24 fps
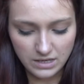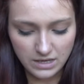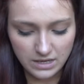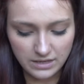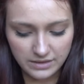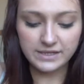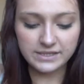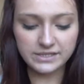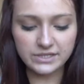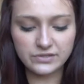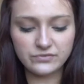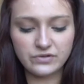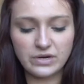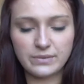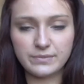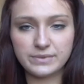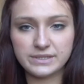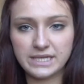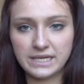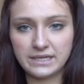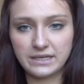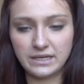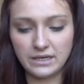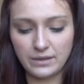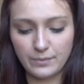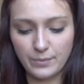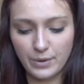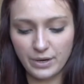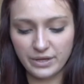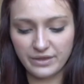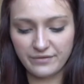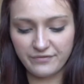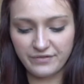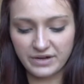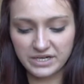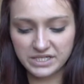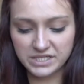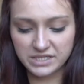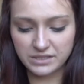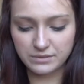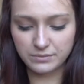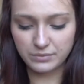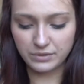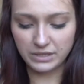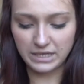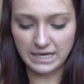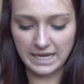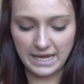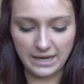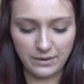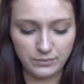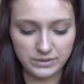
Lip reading: This is represented by the fashionable layout,